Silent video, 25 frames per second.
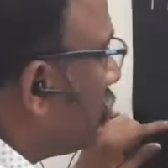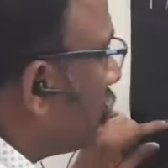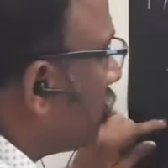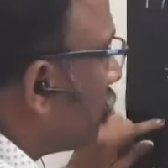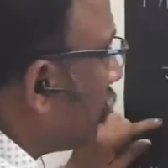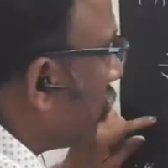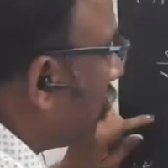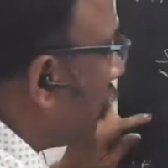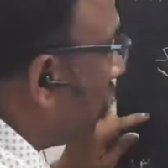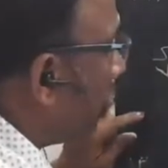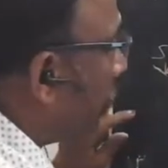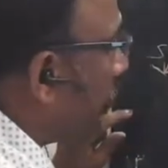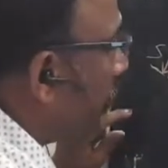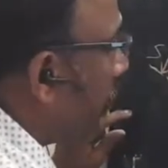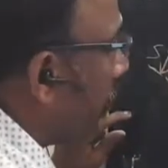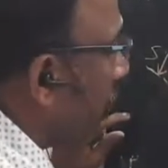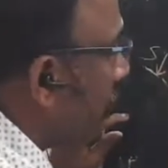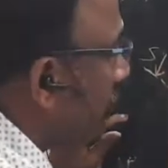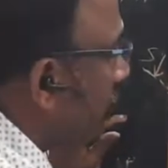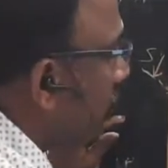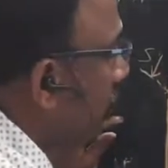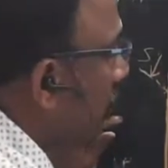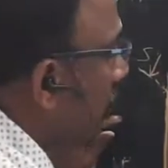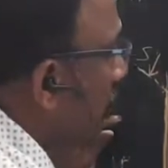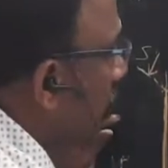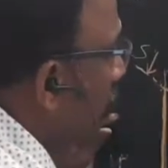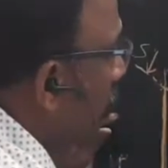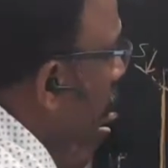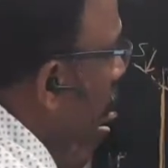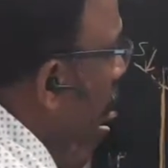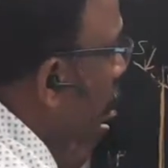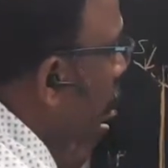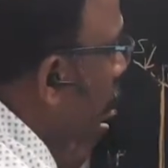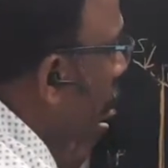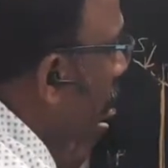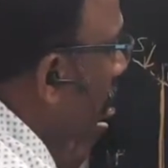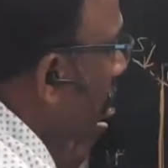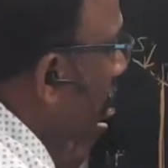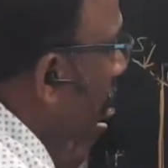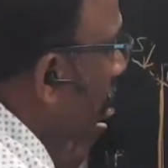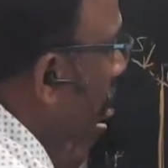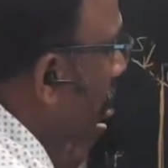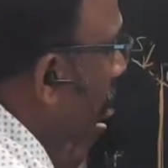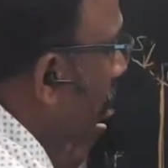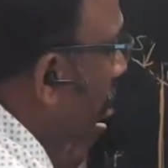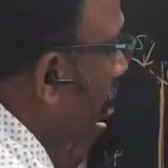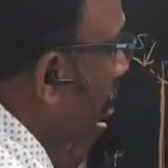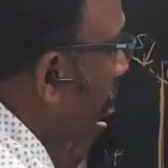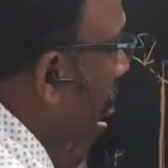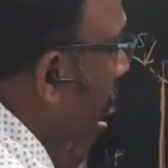set of points. So I will
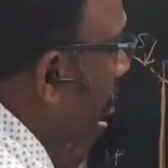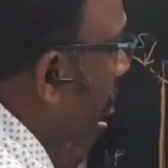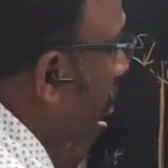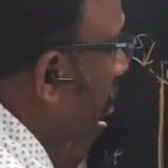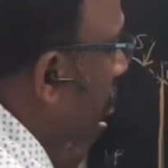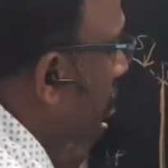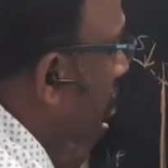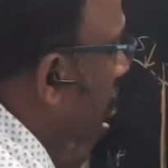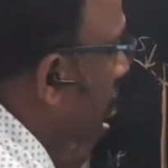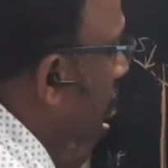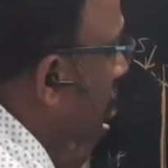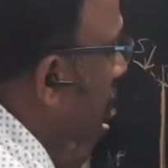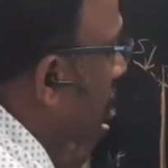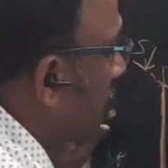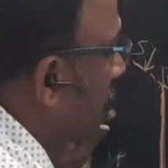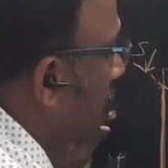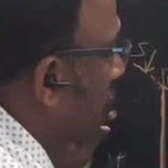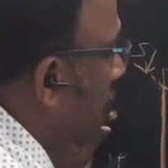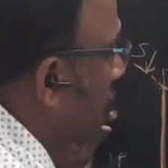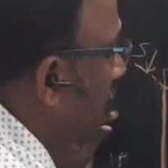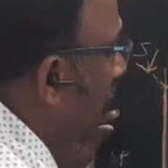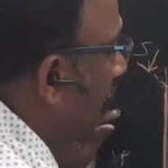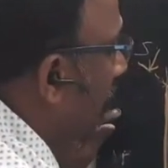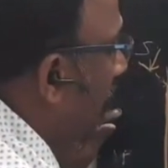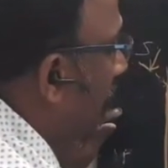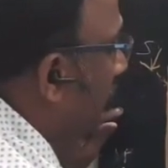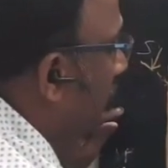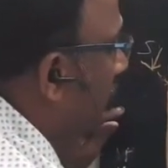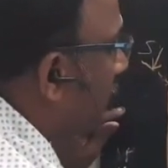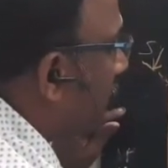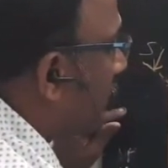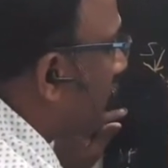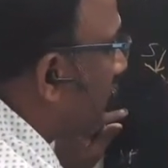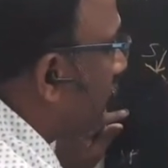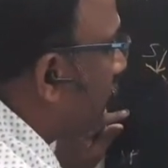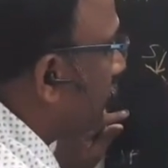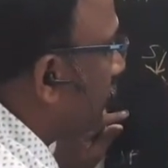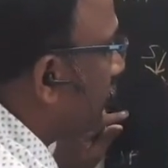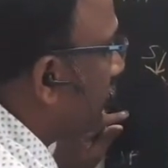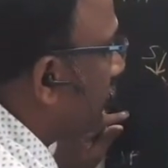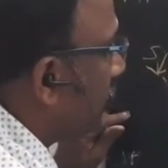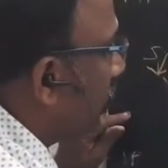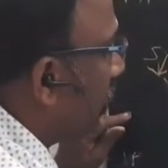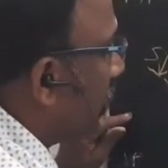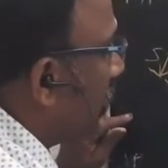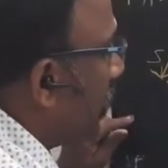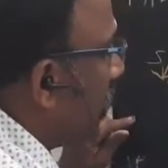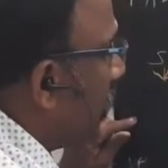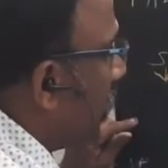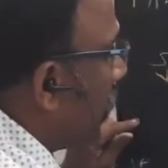mark it as 6 dash
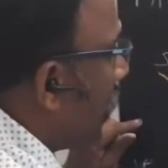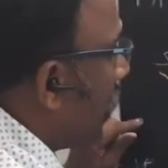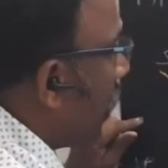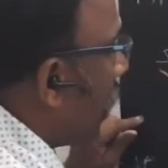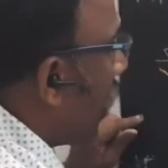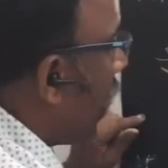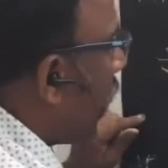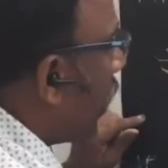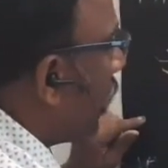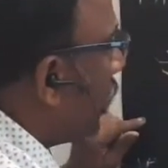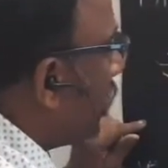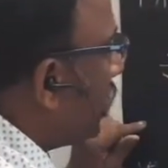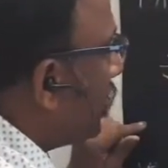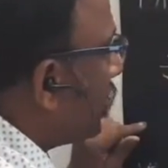and